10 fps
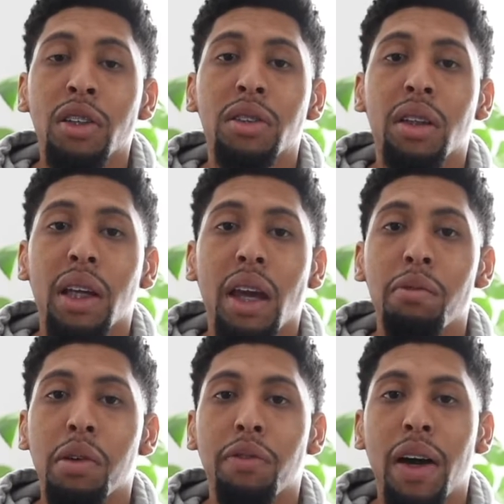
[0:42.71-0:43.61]
So they gave
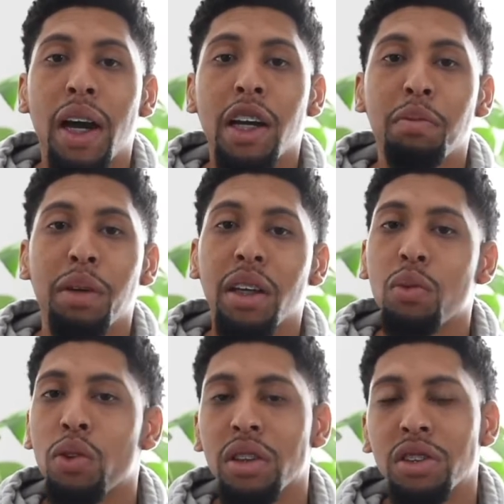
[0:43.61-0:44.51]
him a fine, but he
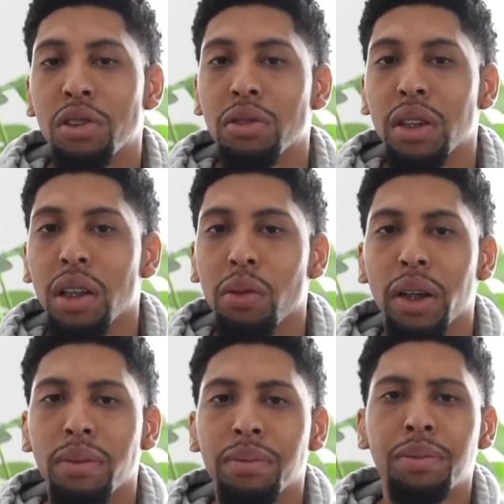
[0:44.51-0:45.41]
wore the shoes anyway.